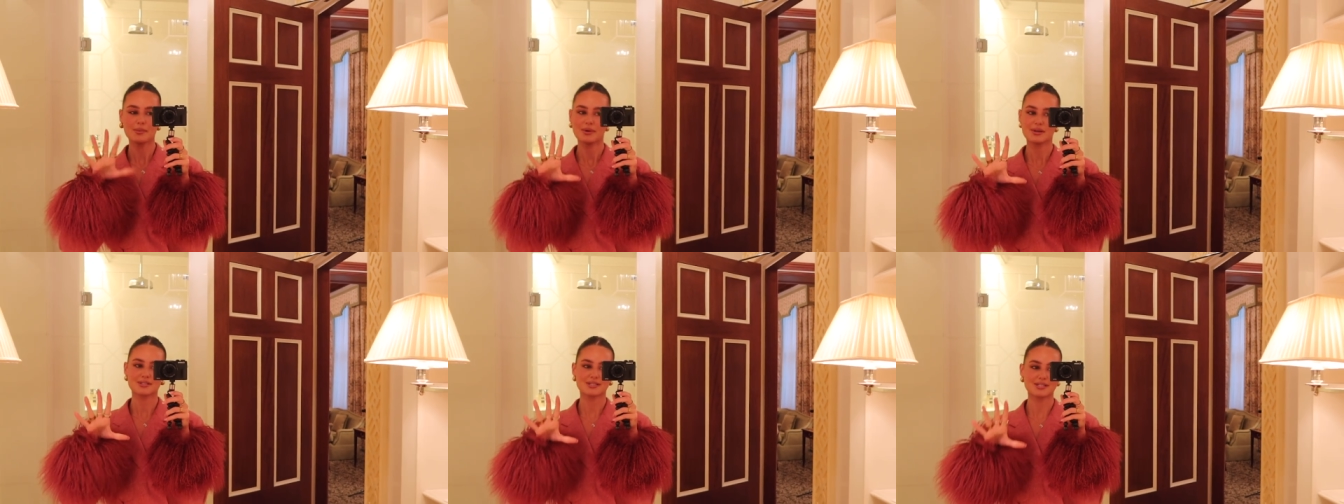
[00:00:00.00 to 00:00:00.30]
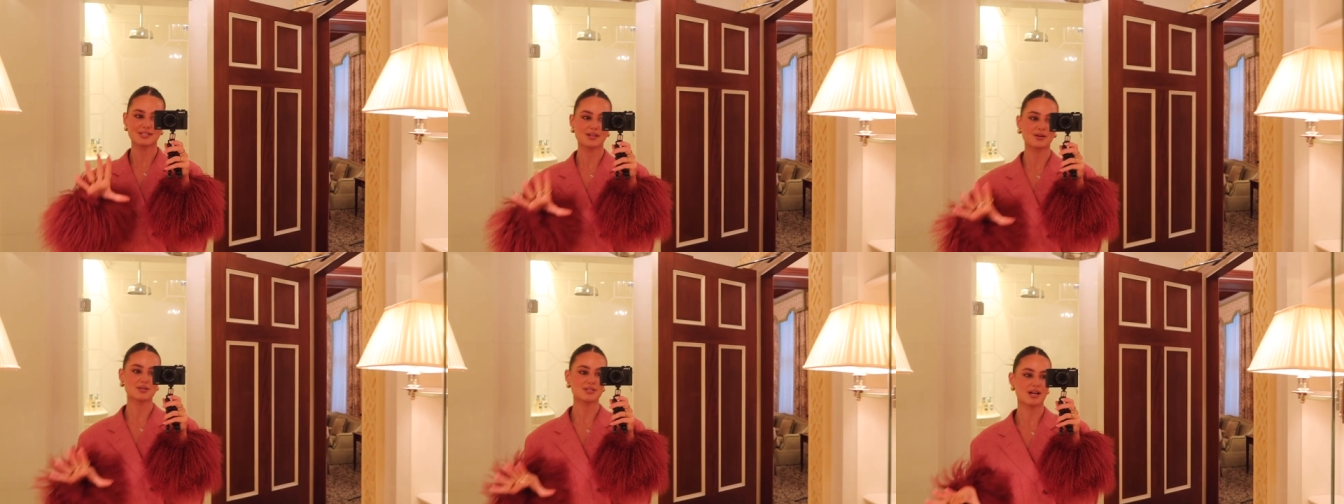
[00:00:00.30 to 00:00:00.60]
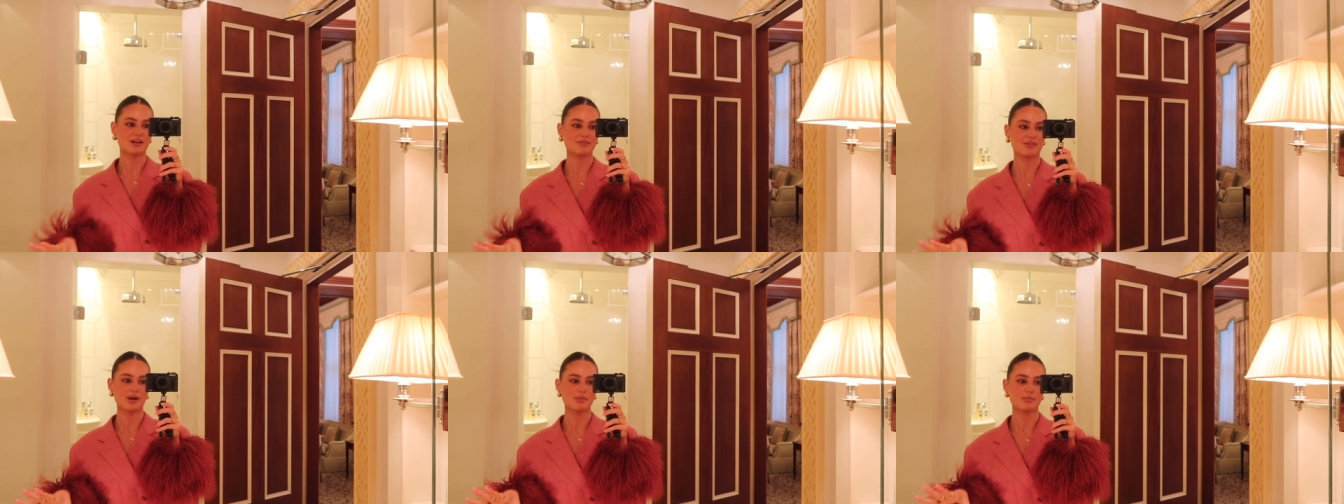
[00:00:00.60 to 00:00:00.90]
because this
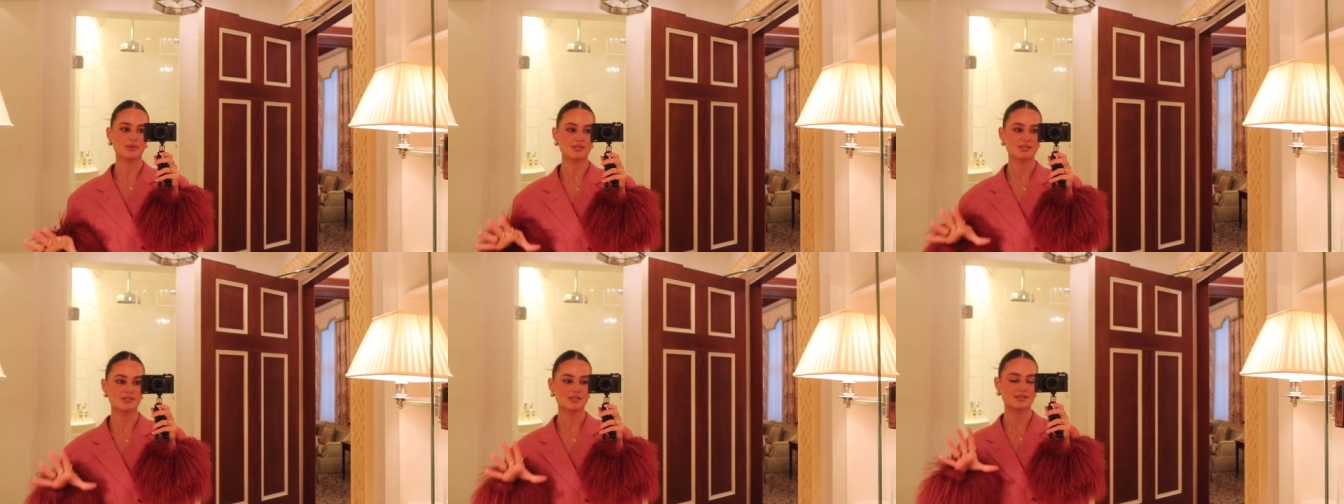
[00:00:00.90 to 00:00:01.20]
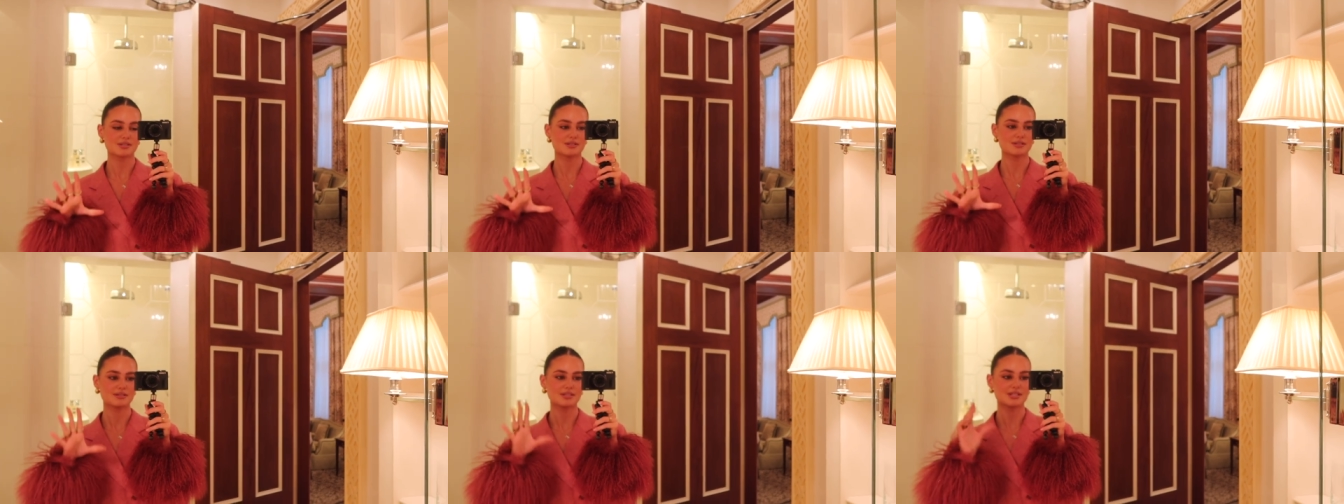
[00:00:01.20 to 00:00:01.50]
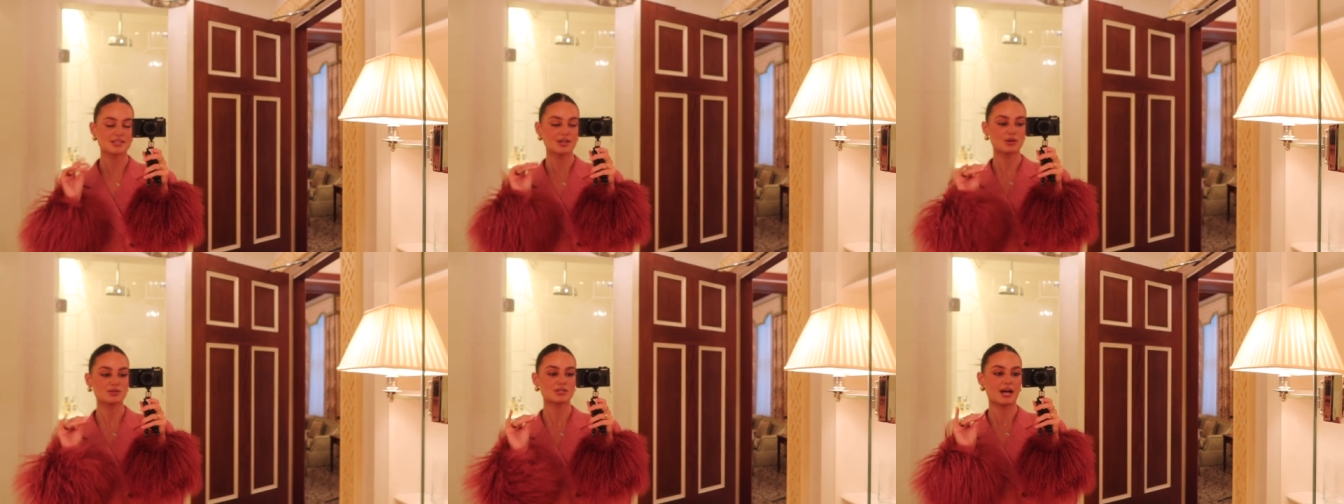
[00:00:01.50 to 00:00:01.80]
hotel vibe is,
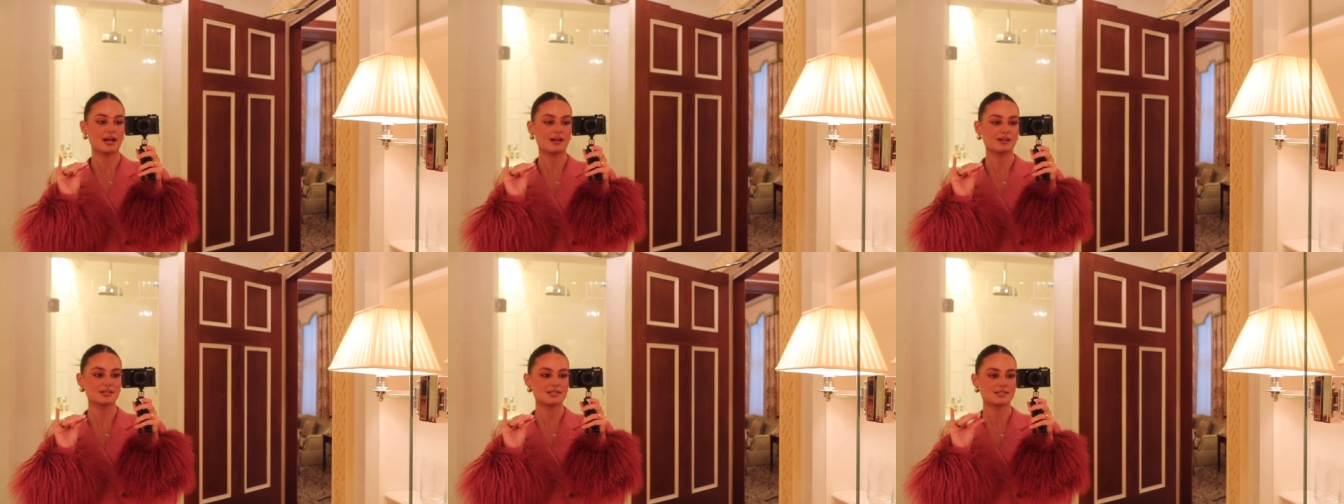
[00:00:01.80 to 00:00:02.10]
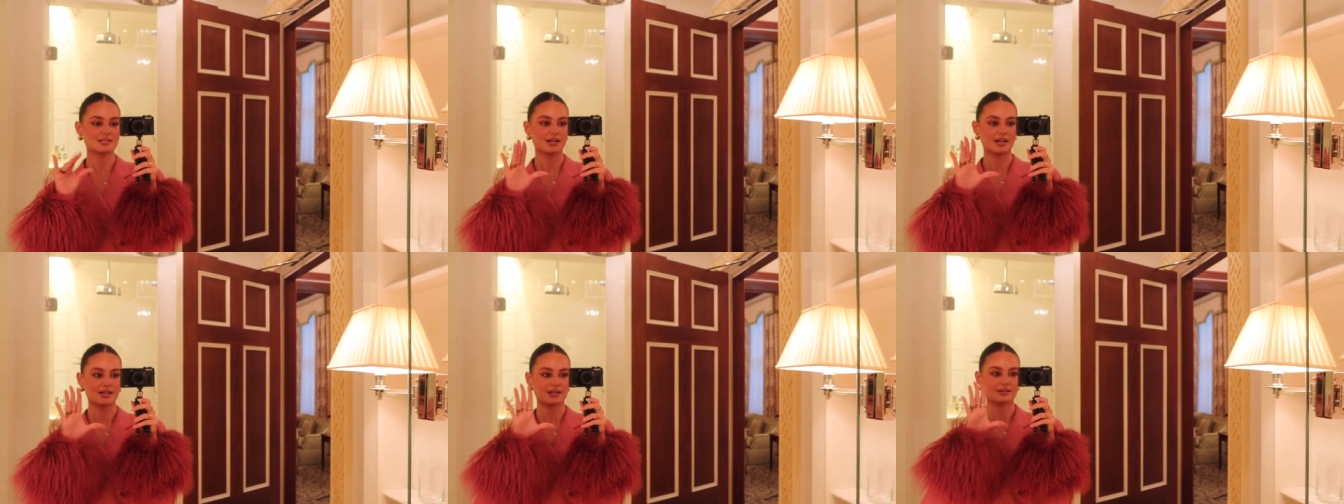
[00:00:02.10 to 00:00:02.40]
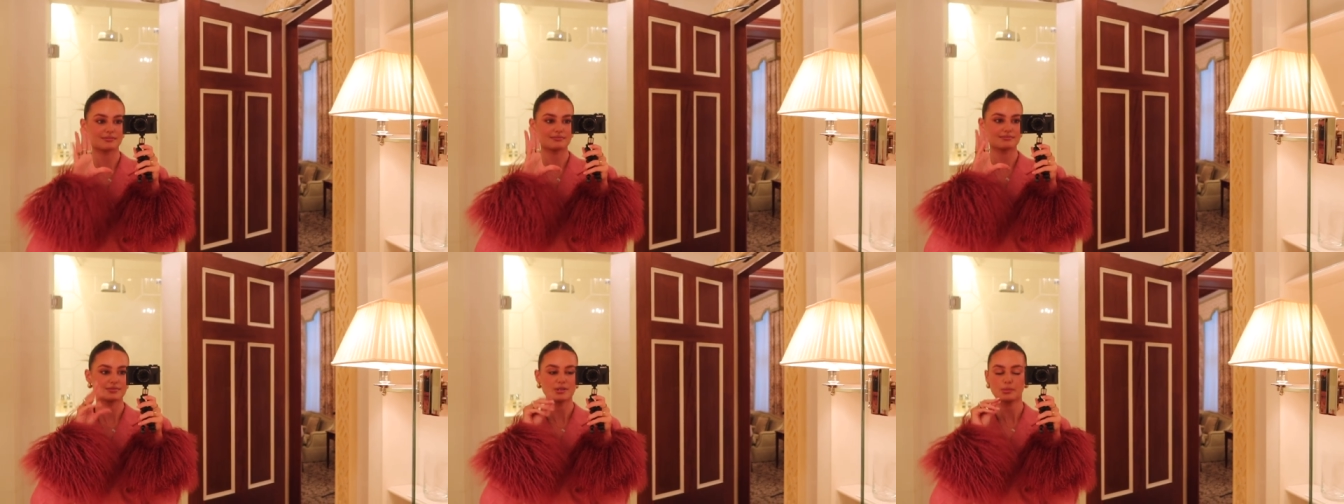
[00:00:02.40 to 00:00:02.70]
this hotel is
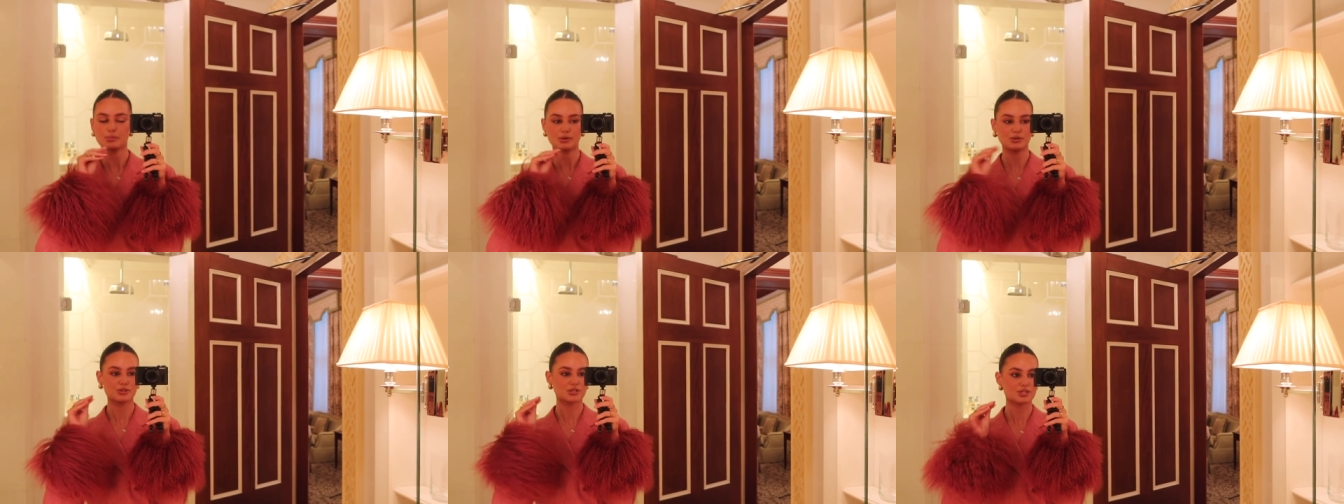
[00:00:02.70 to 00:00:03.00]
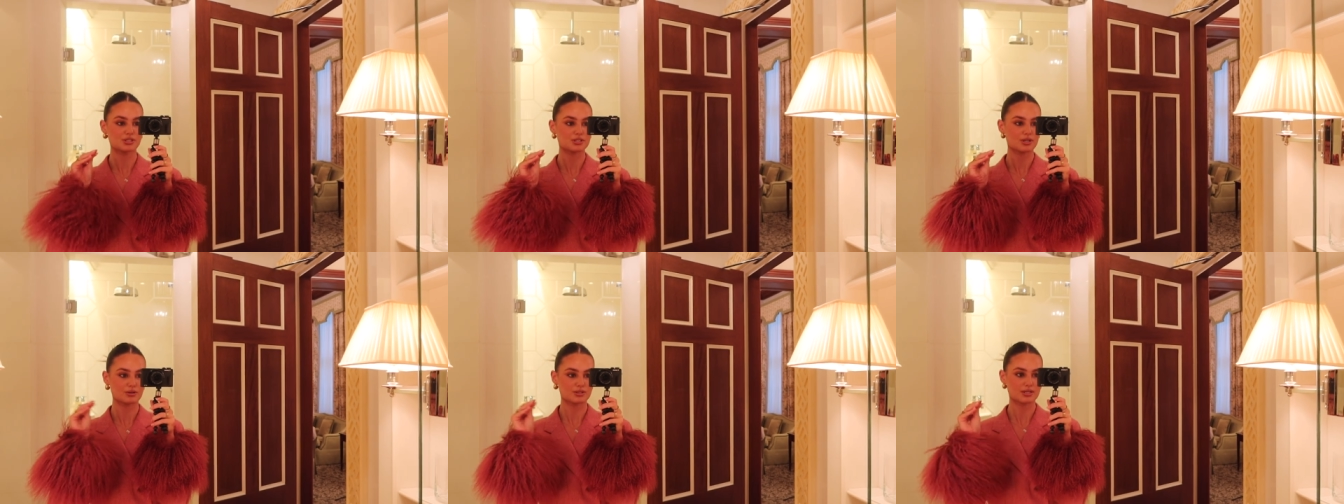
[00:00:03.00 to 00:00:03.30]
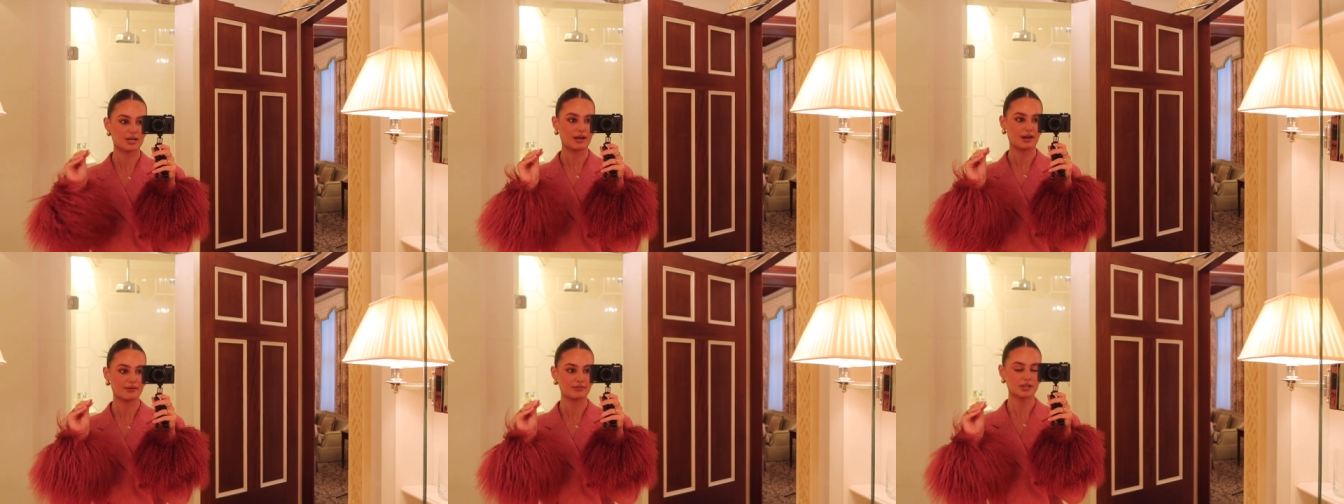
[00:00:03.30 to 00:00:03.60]
like the bougiest
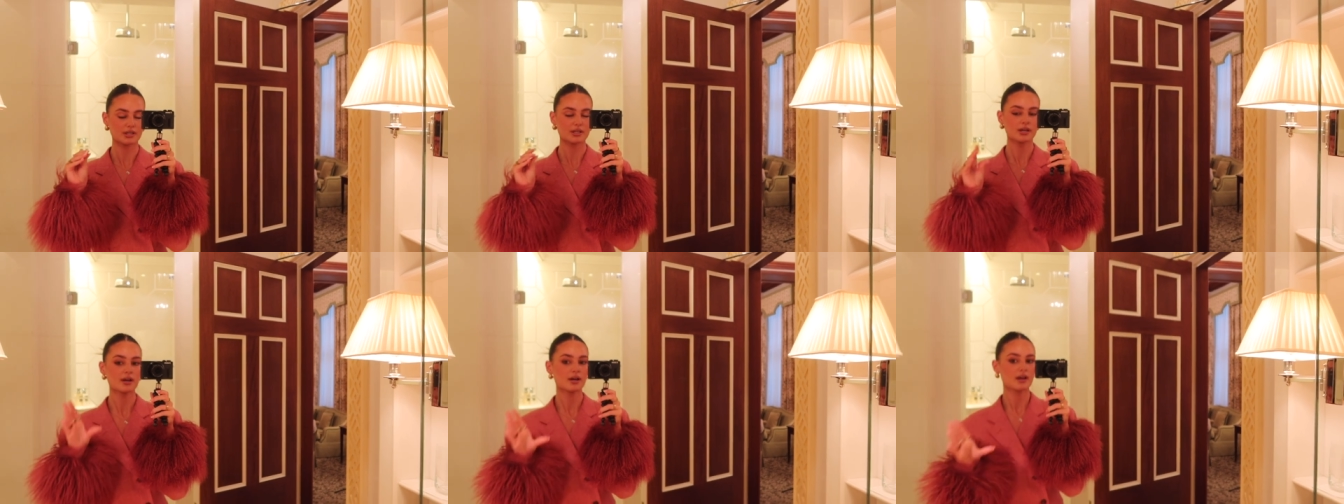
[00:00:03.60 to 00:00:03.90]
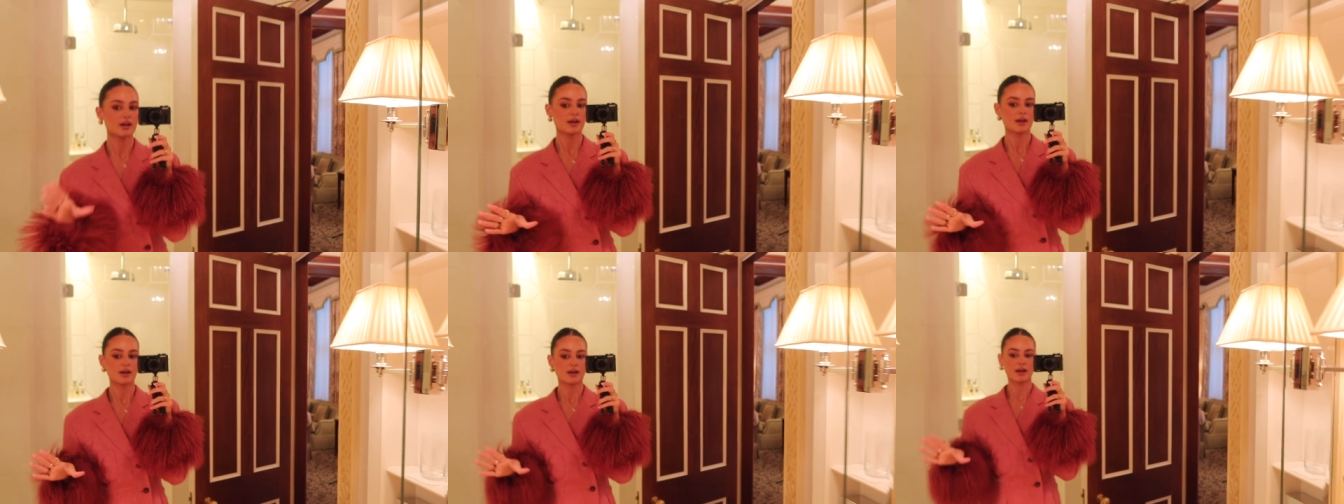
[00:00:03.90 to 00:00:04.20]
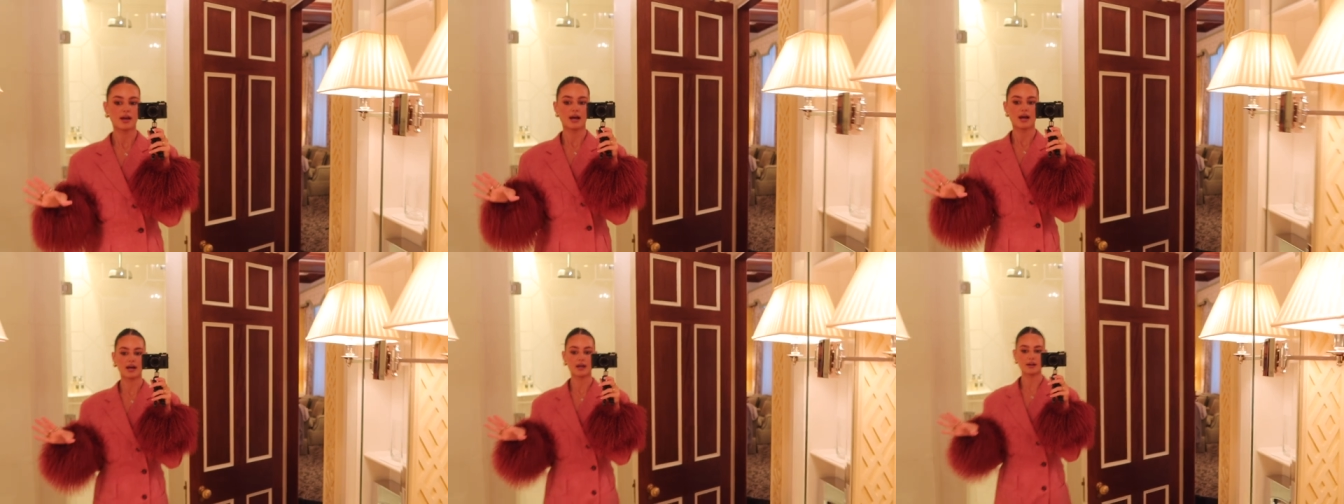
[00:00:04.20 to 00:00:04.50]
hotel ever.
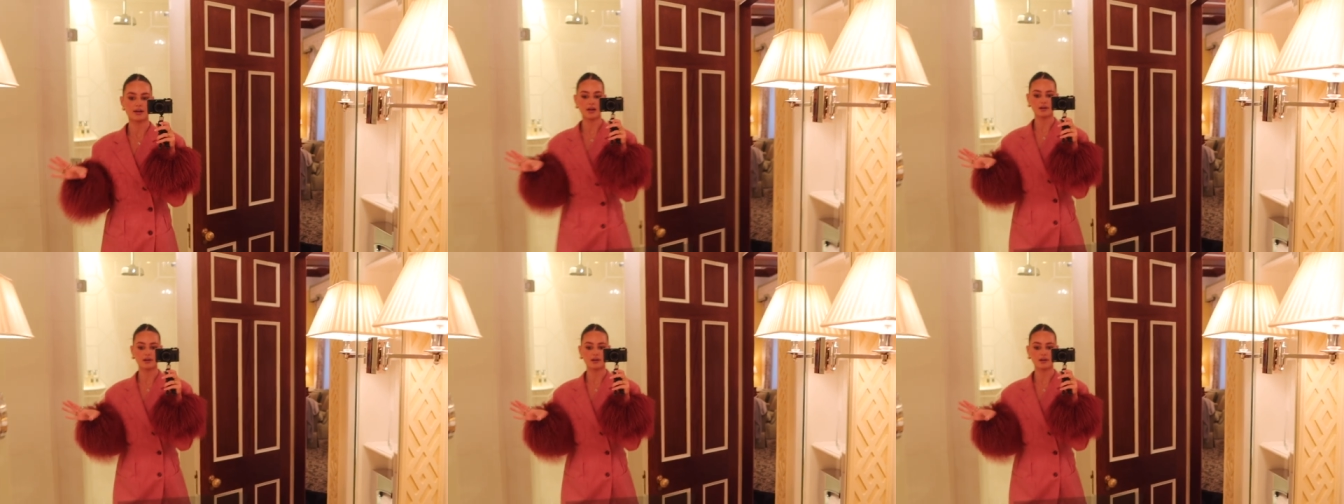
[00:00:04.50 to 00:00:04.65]
And